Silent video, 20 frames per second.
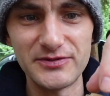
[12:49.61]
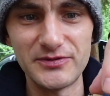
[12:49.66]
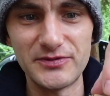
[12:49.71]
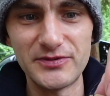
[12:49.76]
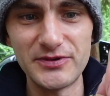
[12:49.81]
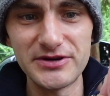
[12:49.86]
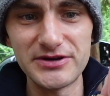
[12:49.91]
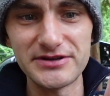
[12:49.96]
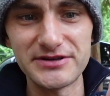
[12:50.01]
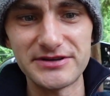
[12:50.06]

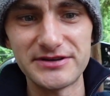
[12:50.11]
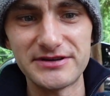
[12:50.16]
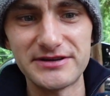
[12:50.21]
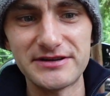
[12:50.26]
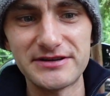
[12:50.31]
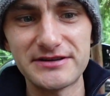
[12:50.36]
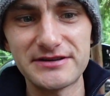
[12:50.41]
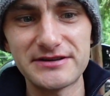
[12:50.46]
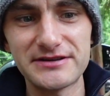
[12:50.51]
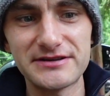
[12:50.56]
wooden
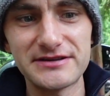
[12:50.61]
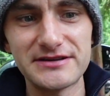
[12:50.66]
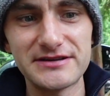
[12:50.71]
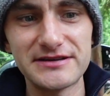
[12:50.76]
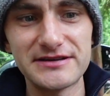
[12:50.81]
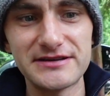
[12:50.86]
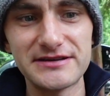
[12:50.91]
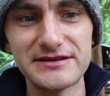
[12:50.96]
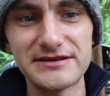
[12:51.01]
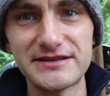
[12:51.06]

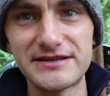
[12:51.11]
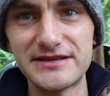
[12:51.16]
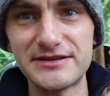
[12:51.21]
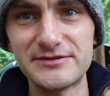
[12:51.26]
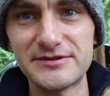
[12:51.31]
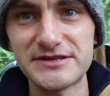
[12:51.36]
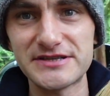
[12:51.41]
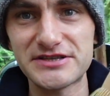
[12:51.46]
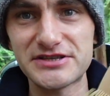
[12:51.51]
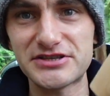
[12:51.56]
tea
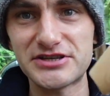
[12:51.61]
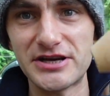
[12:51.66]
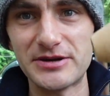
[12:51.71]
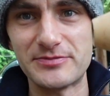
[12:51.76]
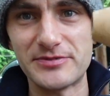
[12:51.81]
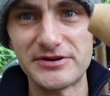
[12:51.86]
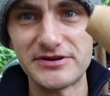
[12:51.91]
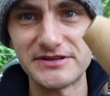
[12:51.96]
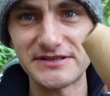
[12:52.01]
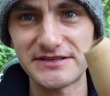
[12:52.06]
whisk
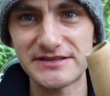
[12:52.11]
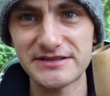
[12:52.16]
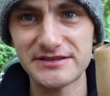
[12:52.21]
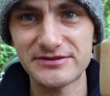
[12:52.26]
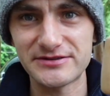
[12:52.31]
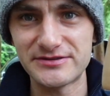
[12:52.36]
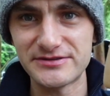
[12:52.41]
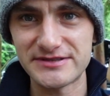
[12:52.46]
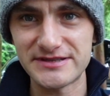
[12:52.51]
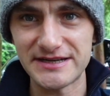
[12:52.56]
shapers,
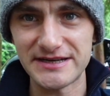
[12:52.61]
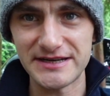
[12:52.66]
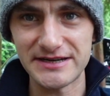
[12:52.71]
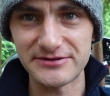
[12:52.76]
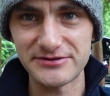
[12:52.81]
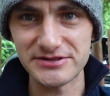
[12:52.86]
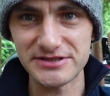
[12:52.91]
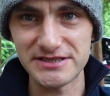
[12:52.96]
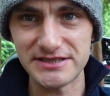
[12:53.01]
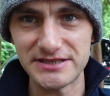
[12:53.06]

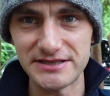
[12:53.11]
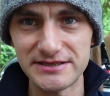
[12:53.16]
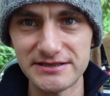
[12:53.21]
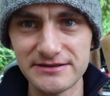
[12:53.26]
kusenaoshi,